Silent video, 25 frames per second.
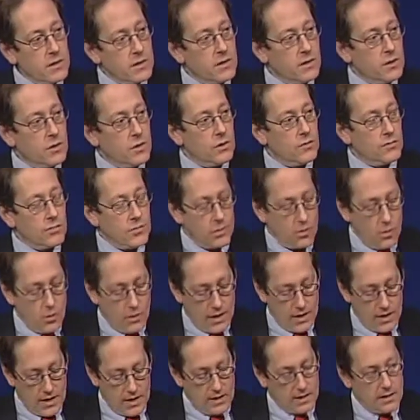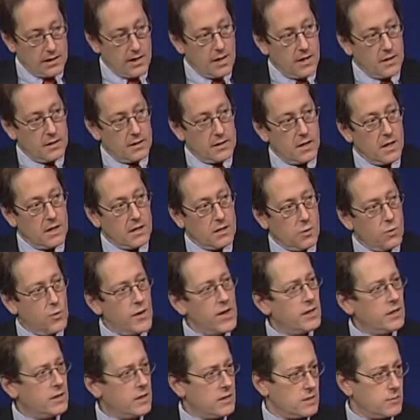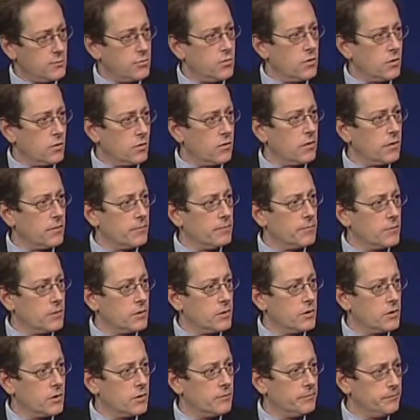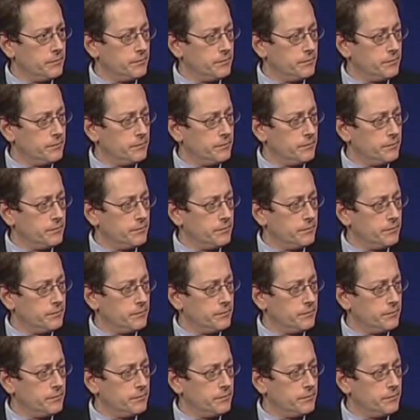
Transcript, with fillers: you know, if you go ahead and on a weight loss program, you know?